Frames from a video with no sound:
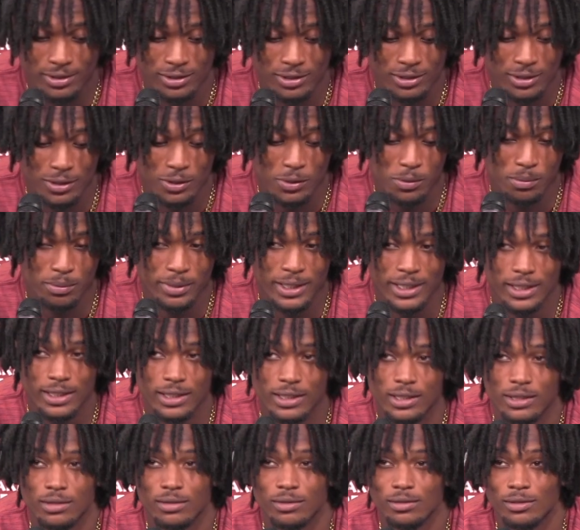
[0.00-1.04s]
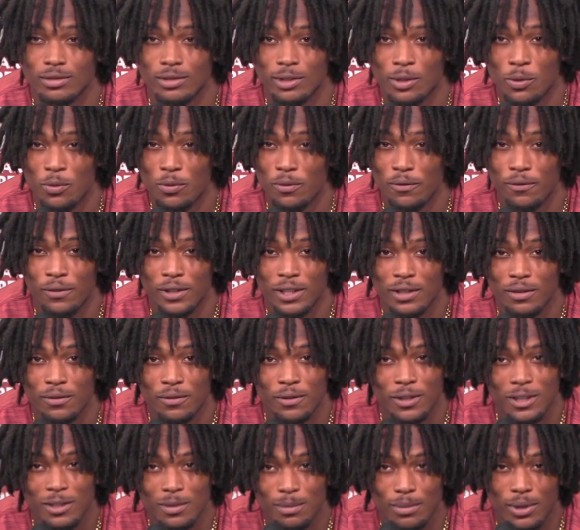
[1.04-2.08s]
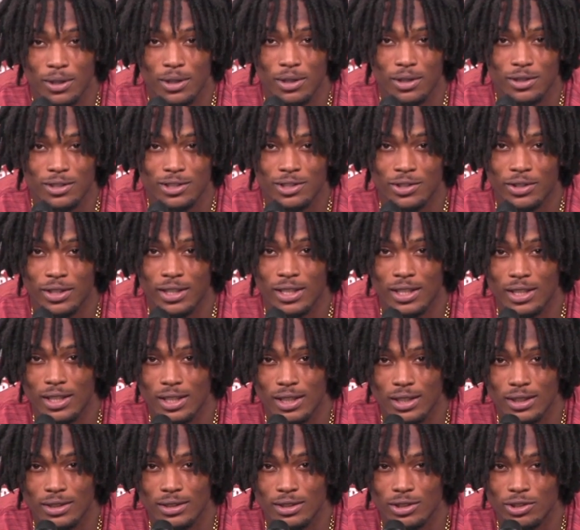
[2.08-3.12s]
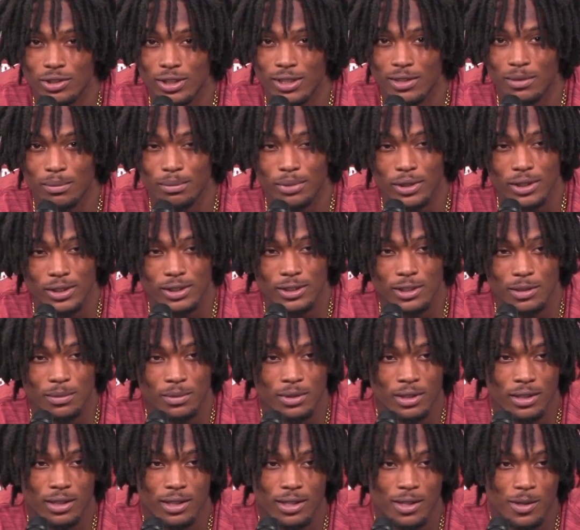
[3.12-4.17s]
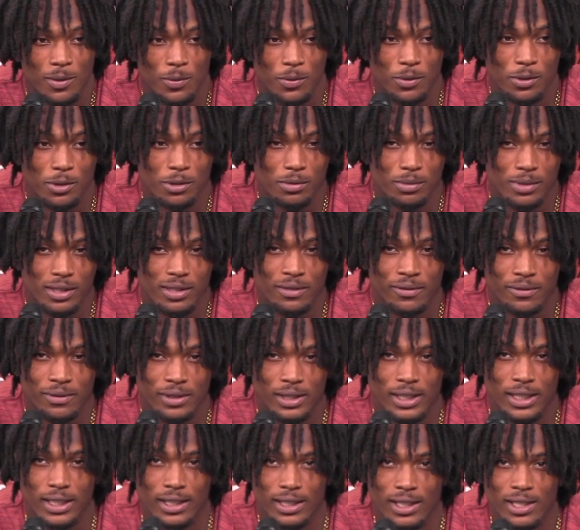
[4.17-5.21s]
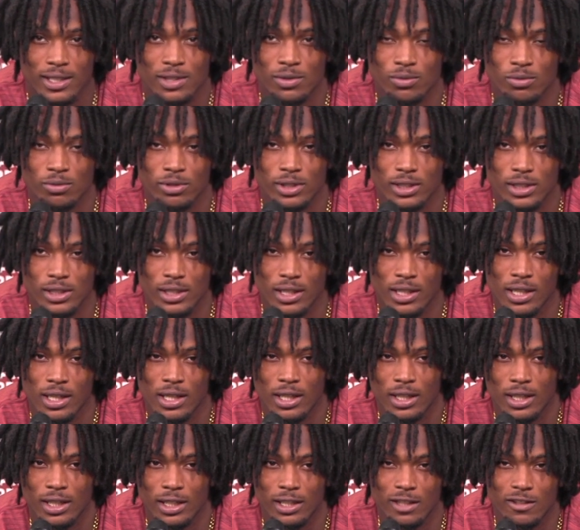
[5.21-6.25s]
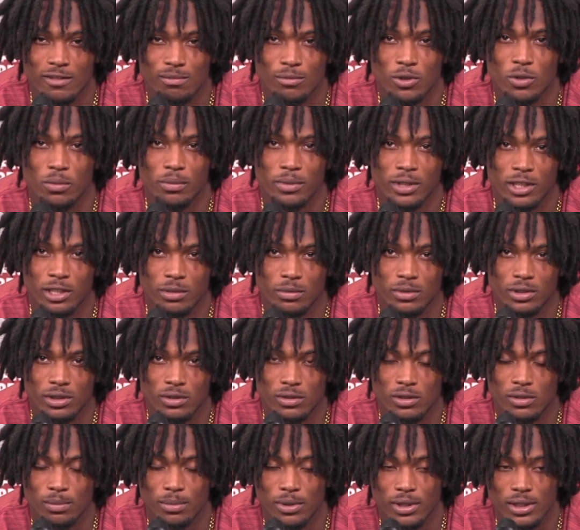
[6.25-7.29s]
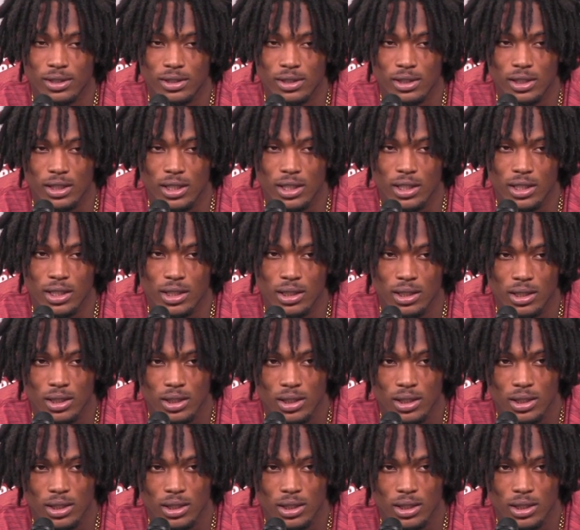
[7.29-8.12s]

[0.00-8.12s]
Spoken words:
you know, throwing 50-50 balls, Trey Knox and Traylon Burks coming down with him. And I feel like that's what really gives momentum and gives a spark to the game.